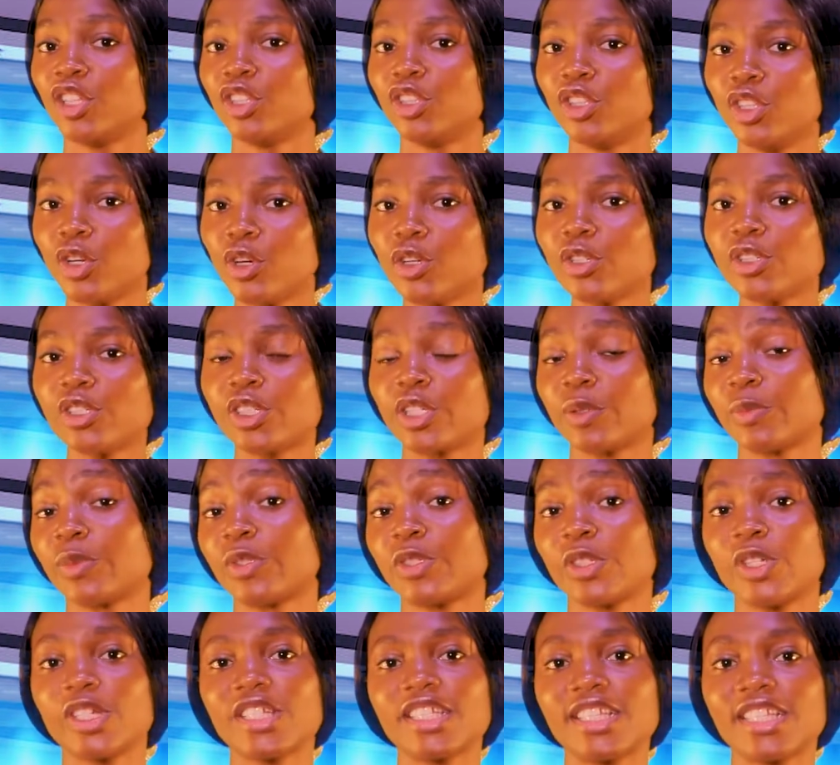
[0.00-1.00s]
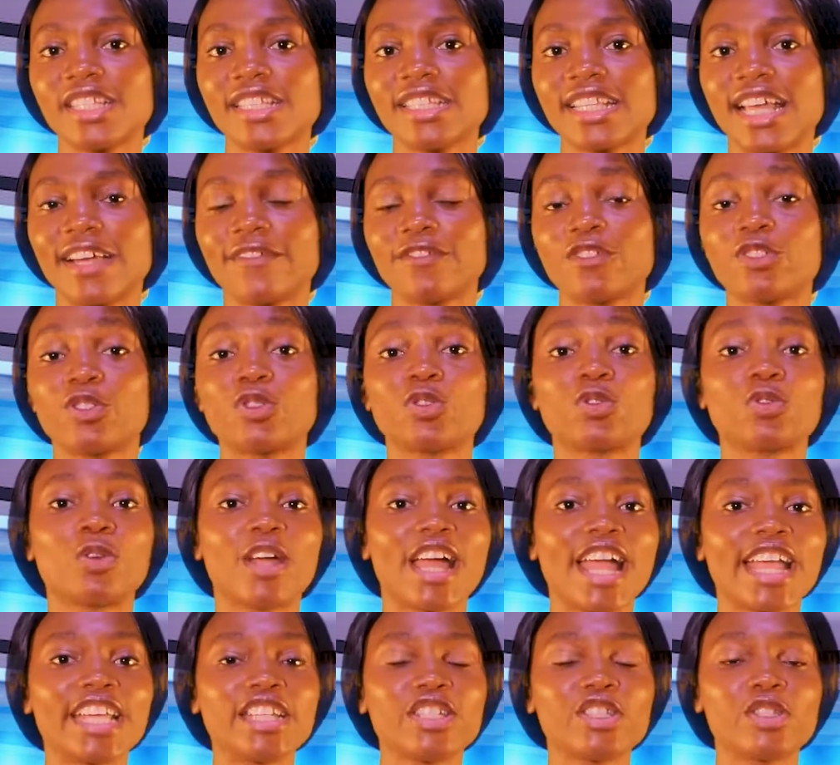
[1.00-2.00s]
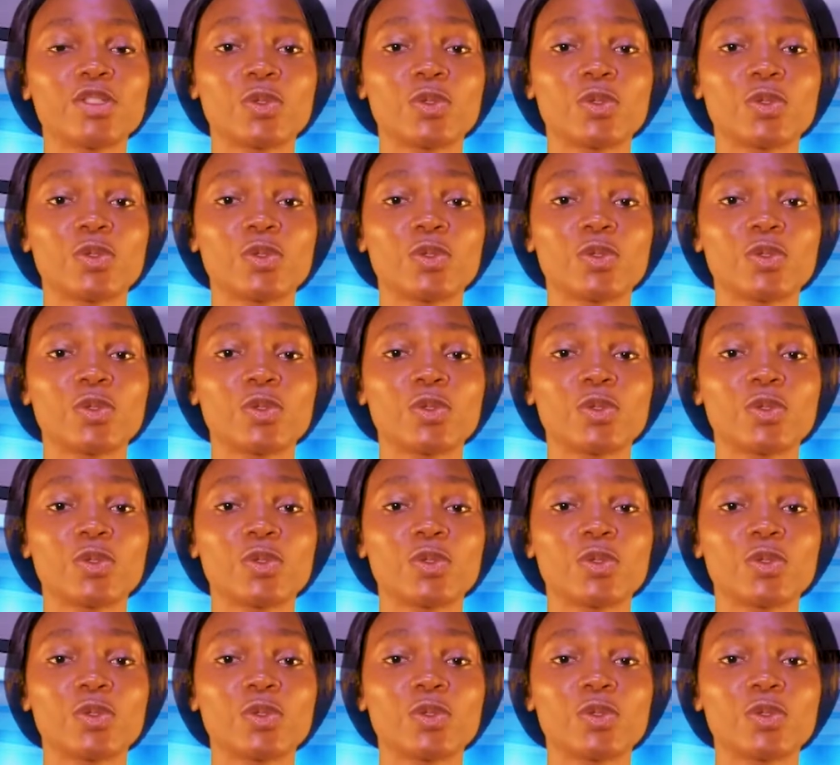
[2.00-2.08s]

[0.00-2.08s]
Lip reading: though some sources have tried